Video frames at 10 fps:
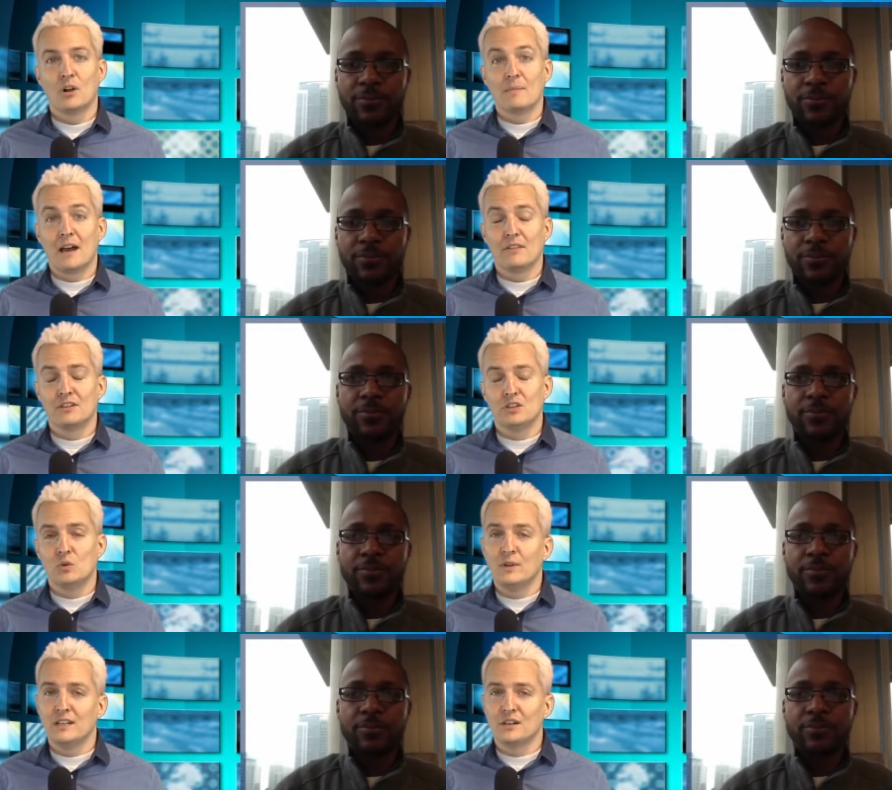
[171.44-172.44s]
Speaker 1: what about the new
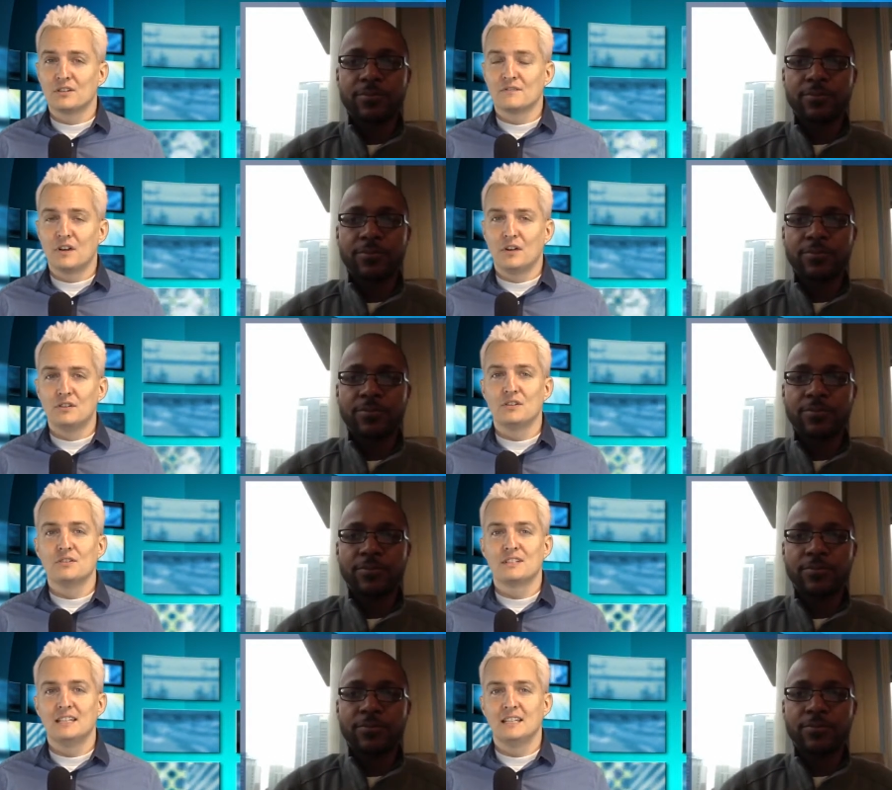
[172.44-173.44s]
Windows Phone? Do you
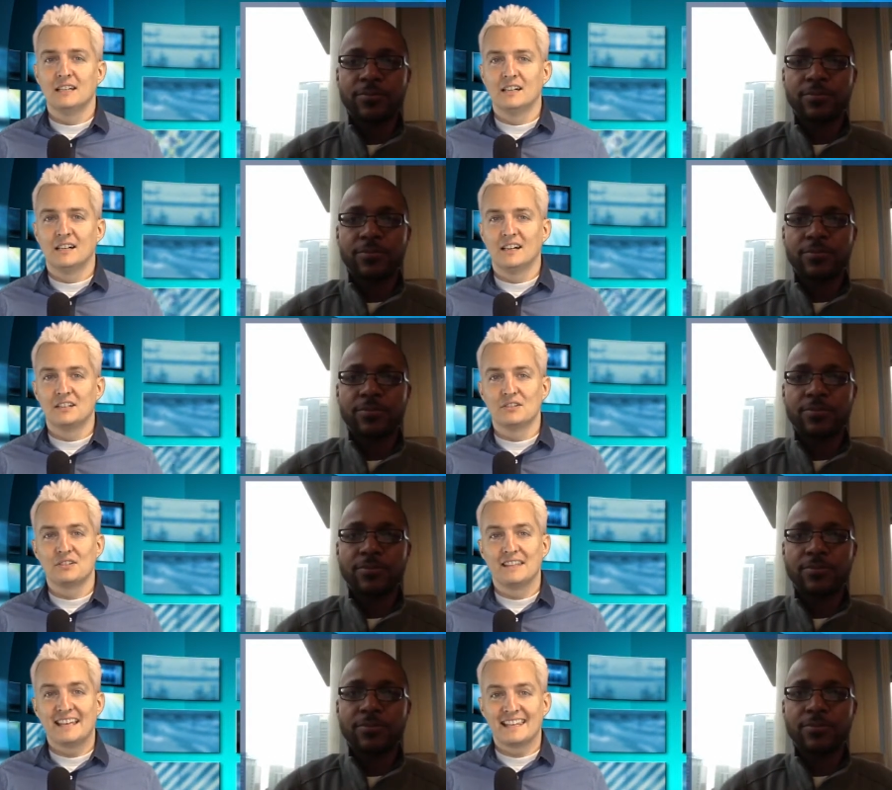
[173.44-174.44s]
see uh, do you
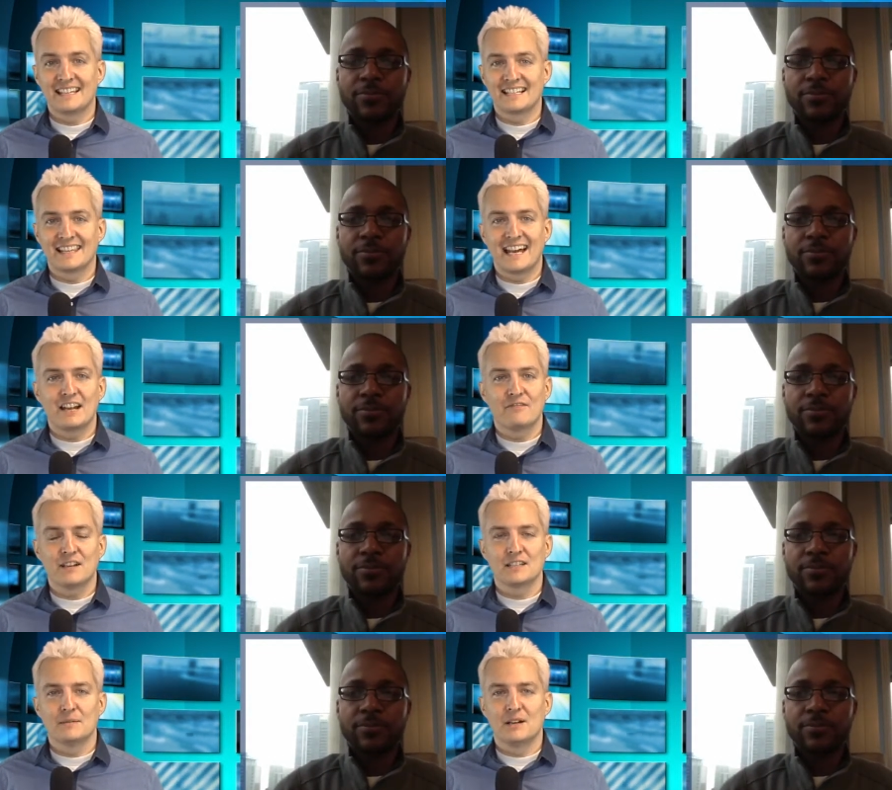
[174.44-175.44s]
see that things like that
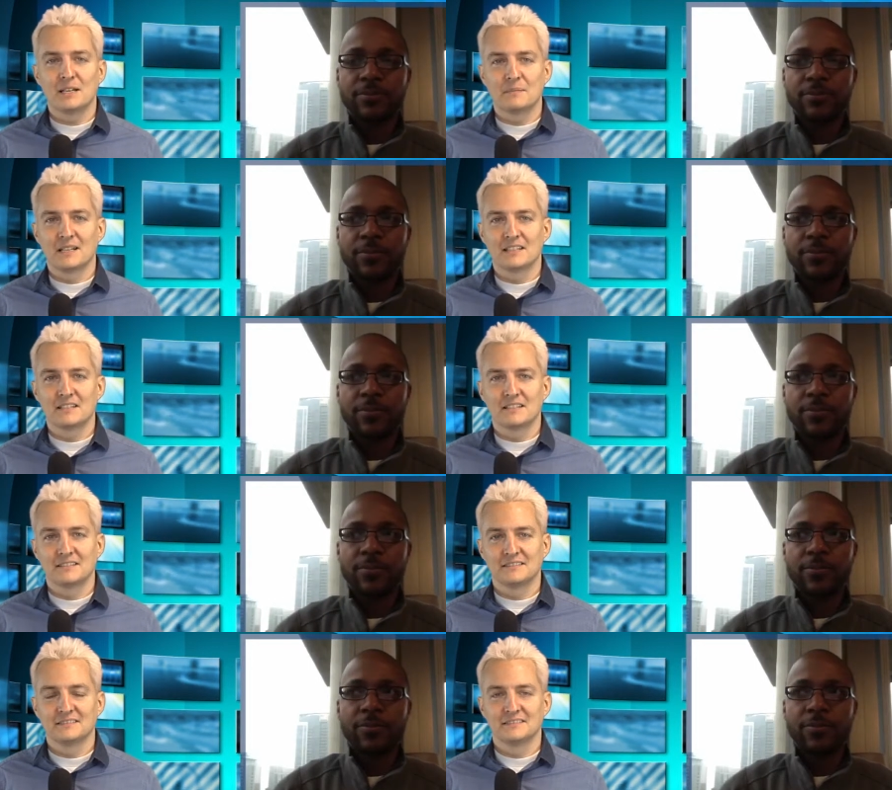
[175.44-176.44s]
affecting the marketplace?
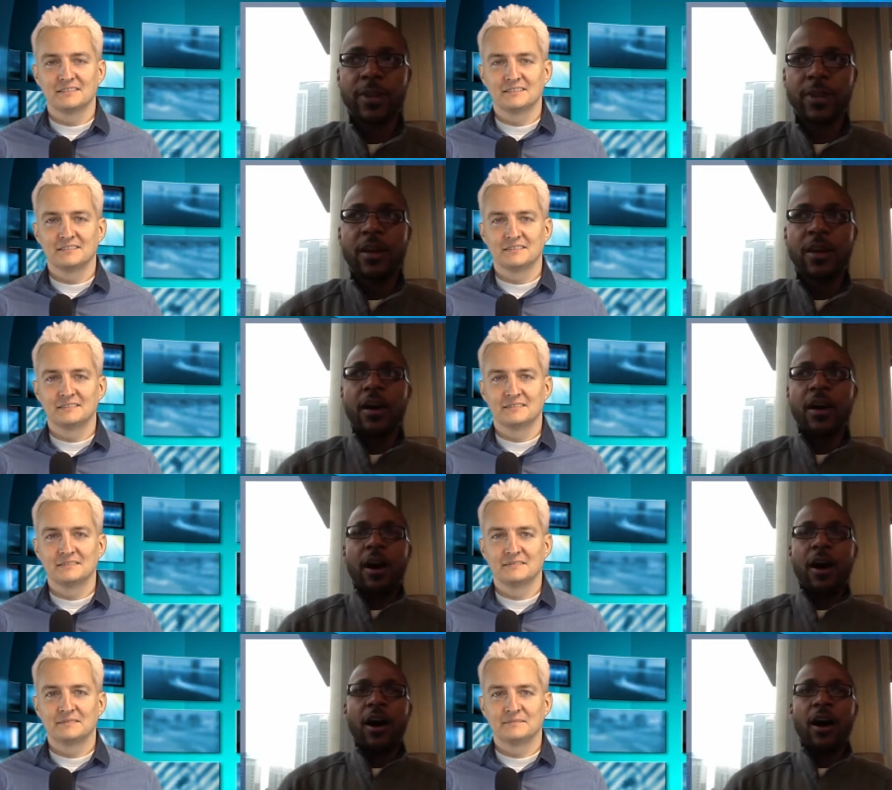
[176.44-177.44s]

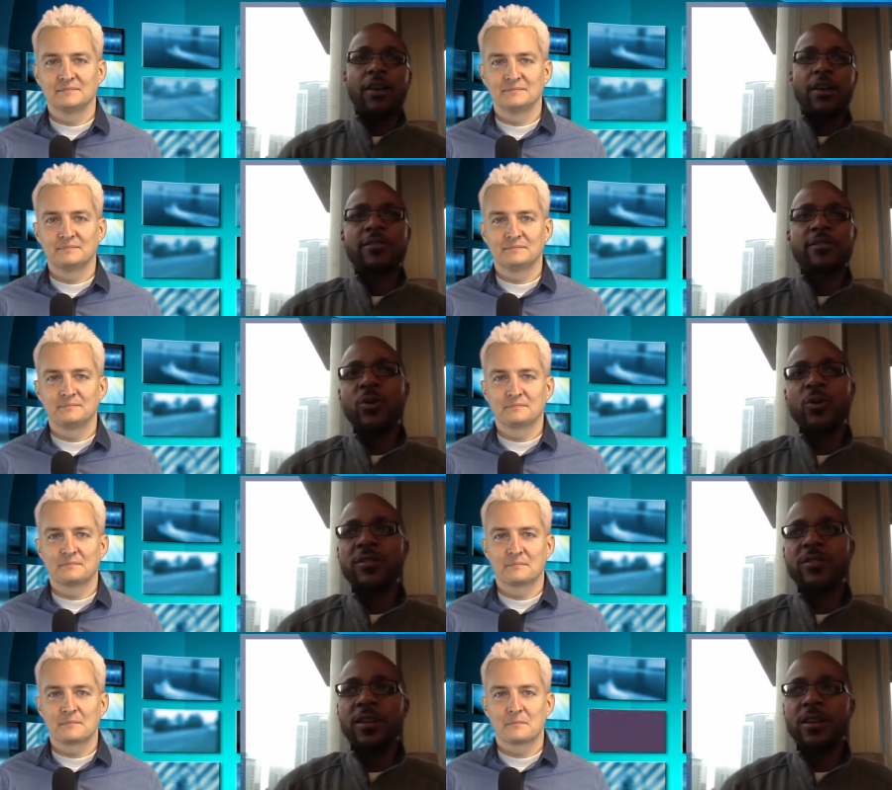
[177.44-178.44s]
Speaker 2: Uh, yeah, so we
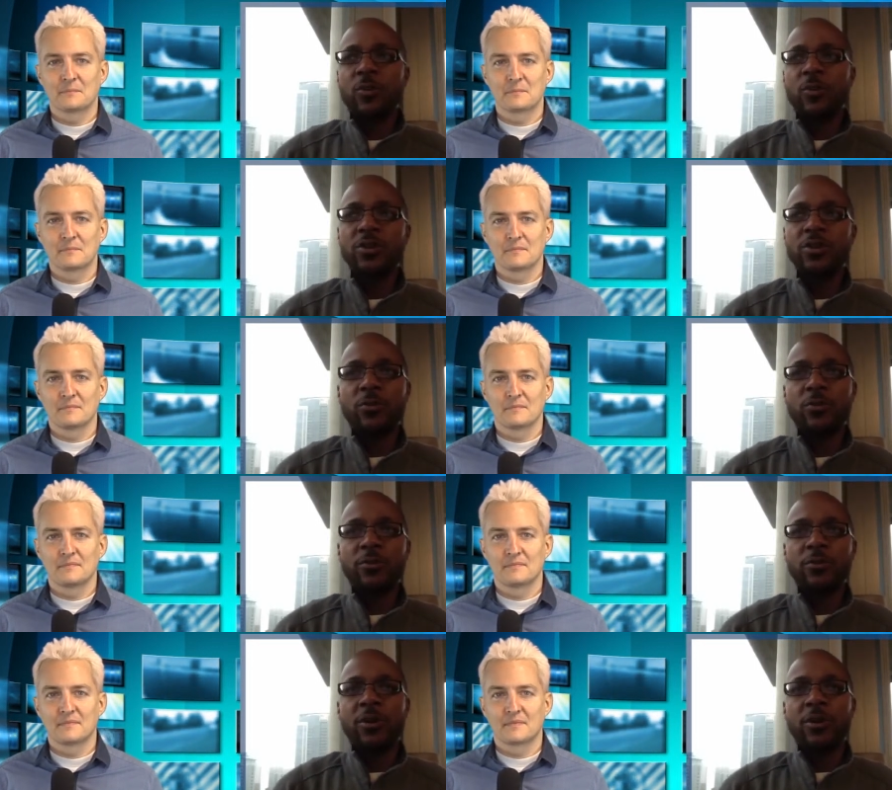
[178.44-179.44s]
see we're
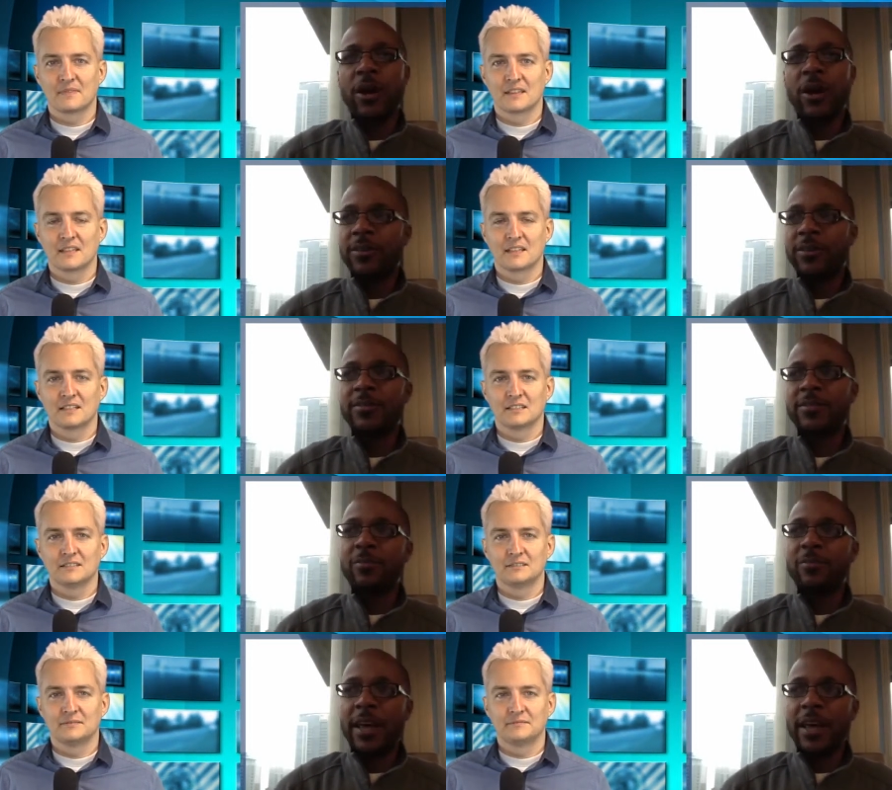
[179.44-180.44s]
you know about this time
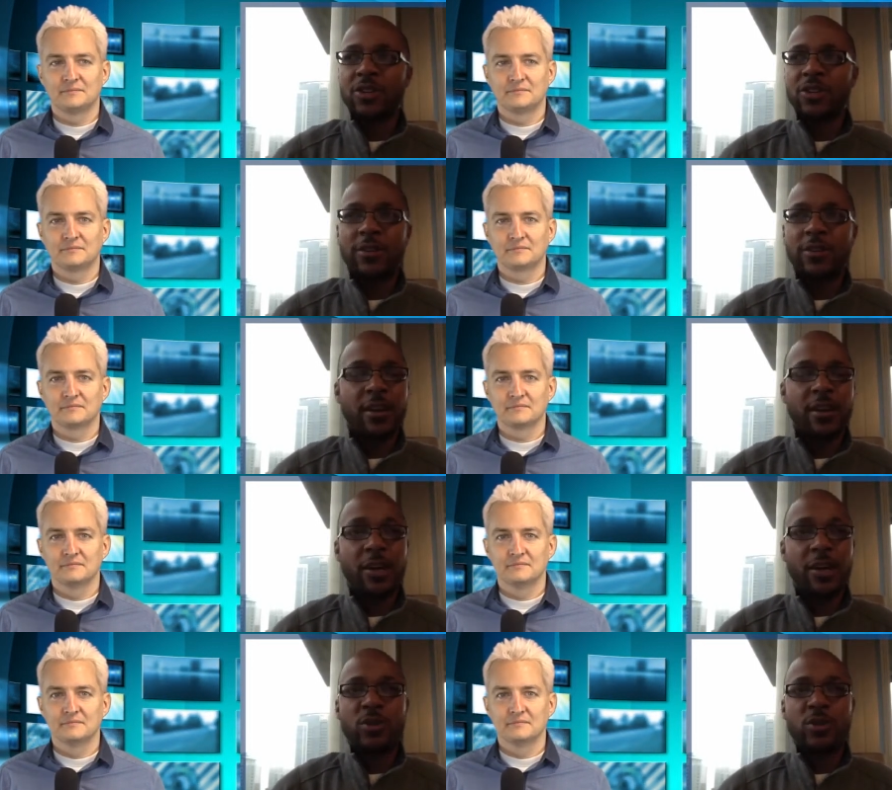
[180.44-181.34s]
last year, I'd say that it